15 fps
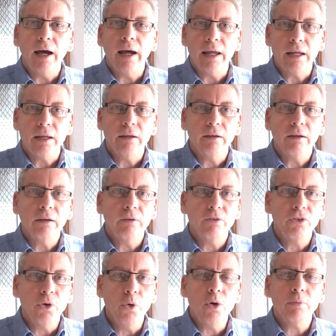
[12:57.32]
a
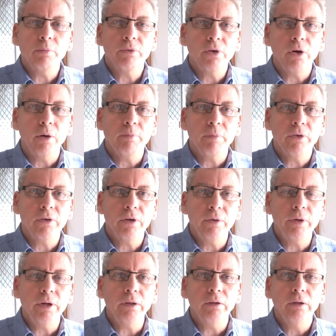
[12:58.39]
chalk type
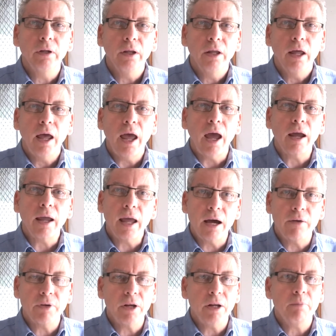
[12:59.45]
material
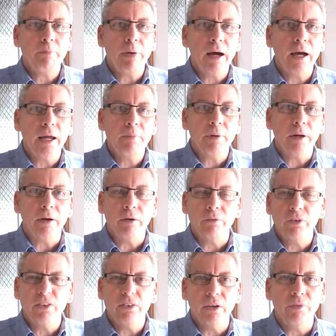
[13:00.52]
covered in paper, and
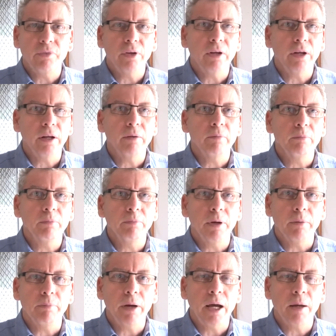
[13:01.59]
I've just lifted a
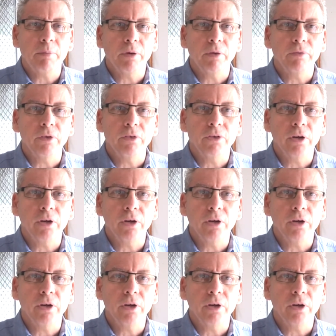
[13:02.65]
bit of paper off to